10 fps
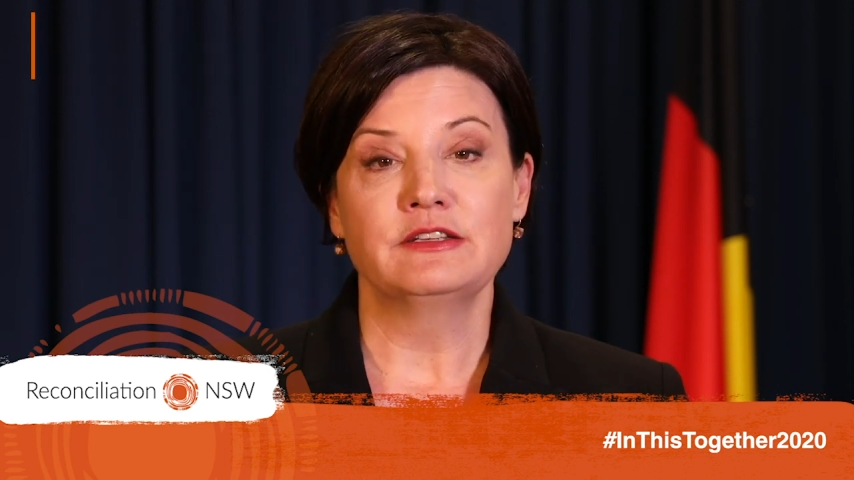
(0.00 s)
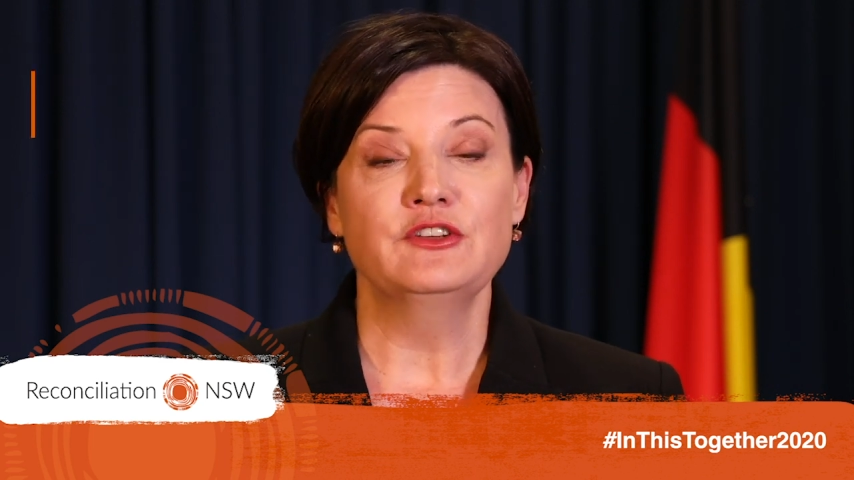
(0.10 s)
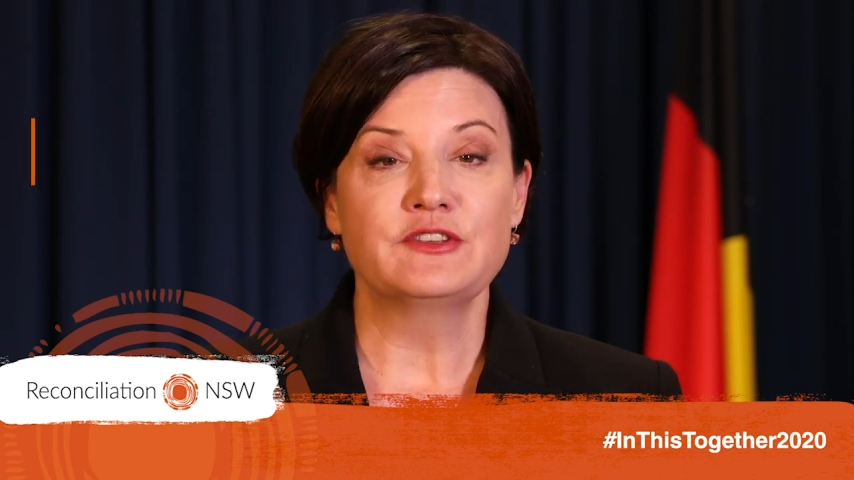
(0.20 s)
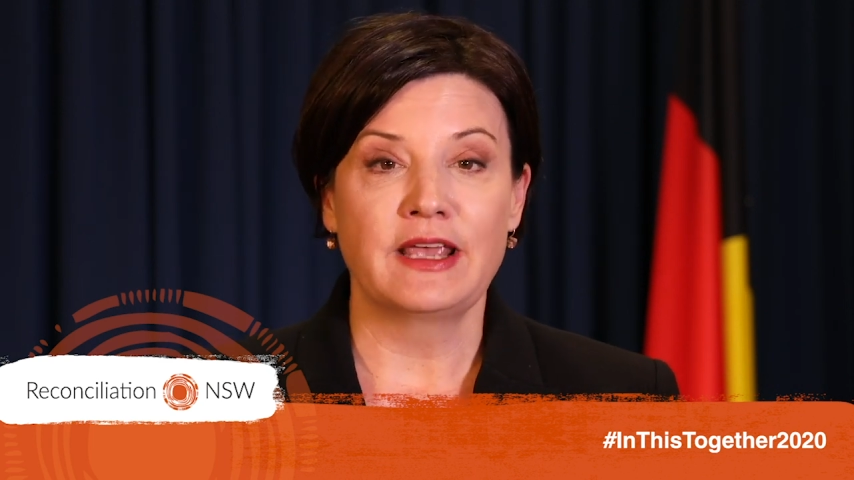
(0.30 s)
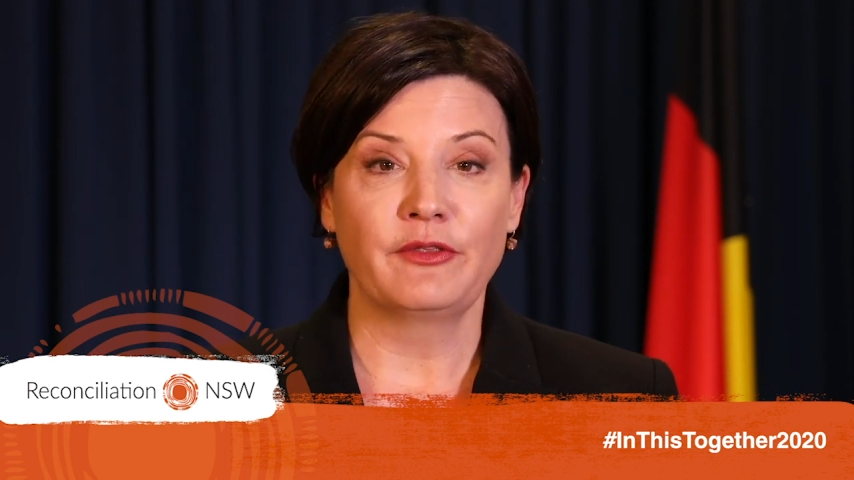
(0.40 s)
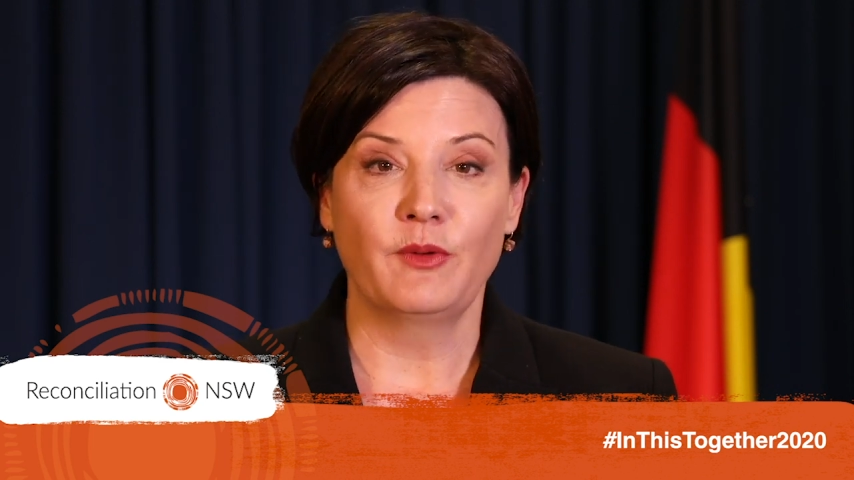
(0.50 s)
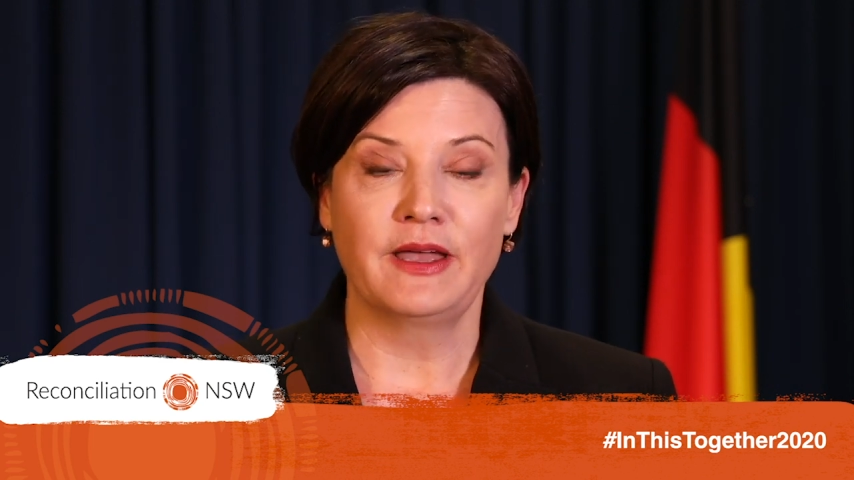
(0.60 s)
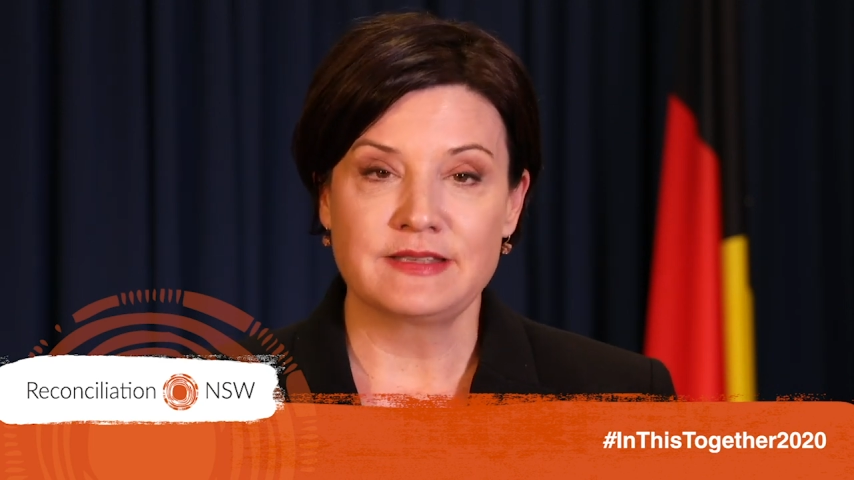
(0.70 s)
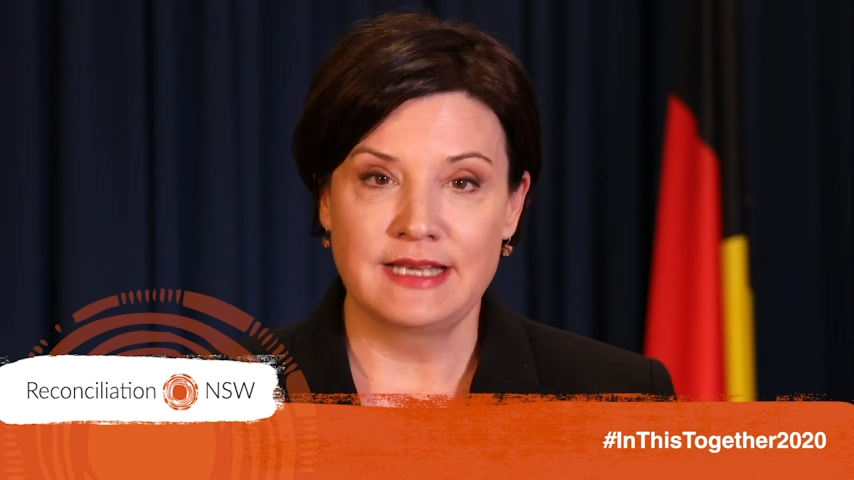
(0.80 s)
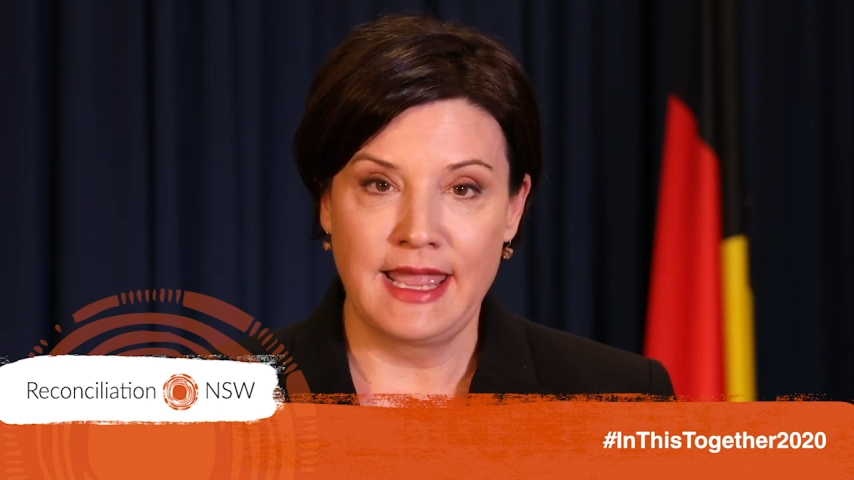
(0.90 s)
New South
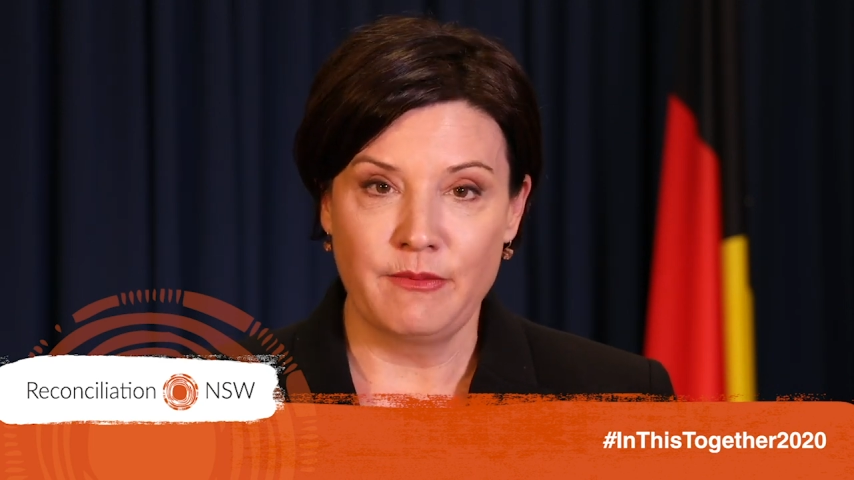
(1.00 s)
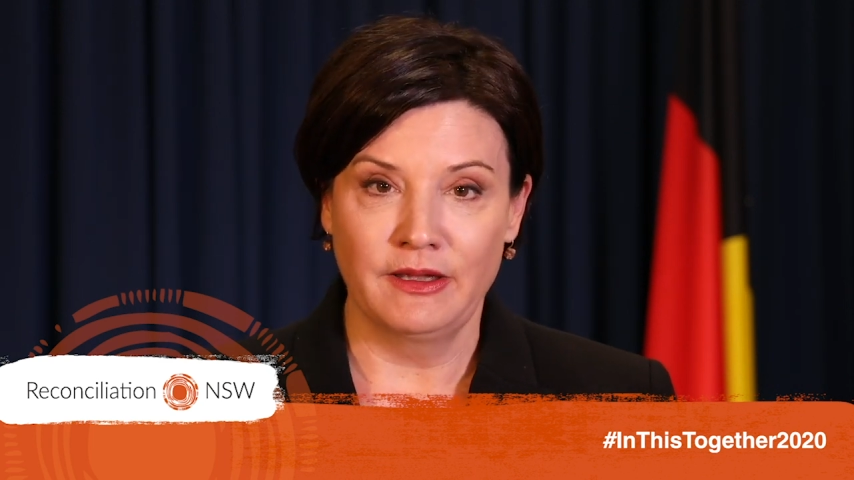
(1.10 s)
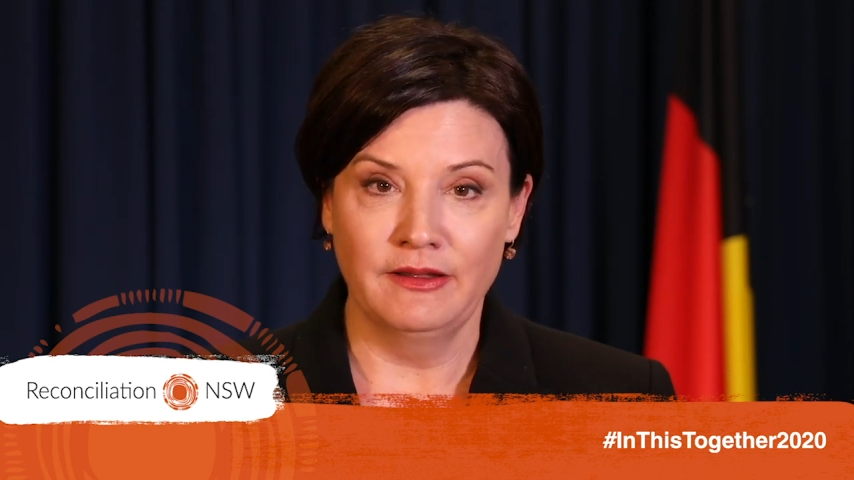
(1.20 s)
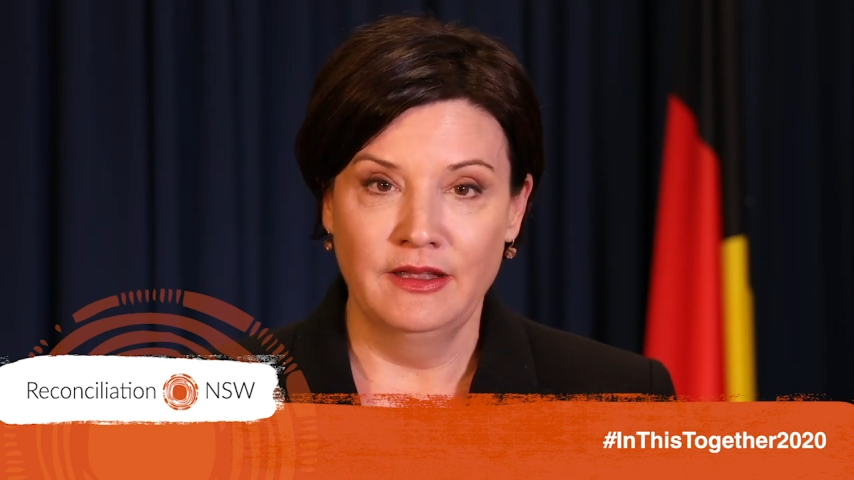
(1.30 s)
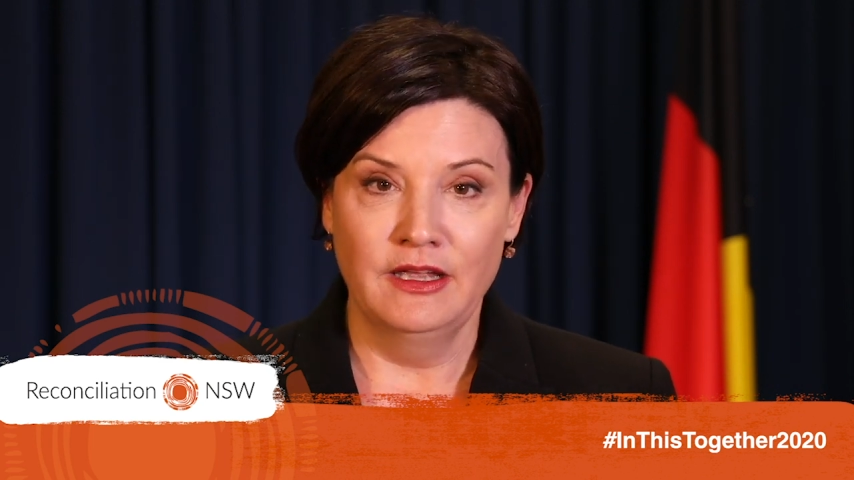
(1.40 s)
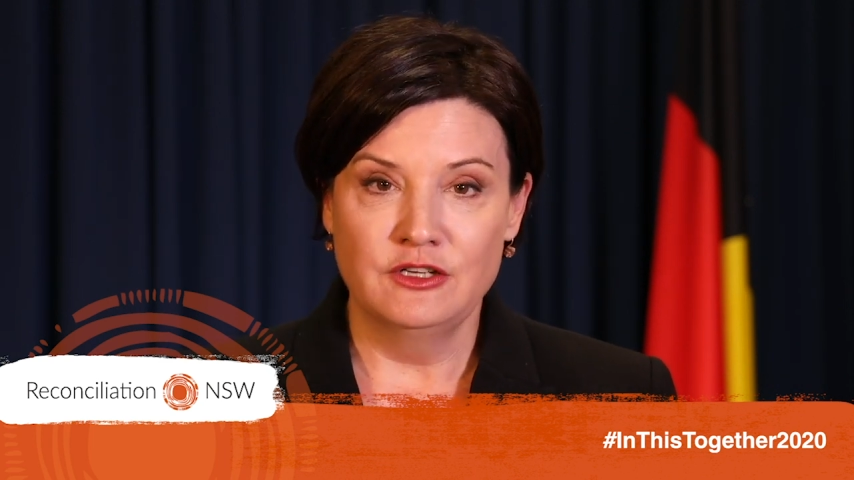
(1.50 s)
Wales Labor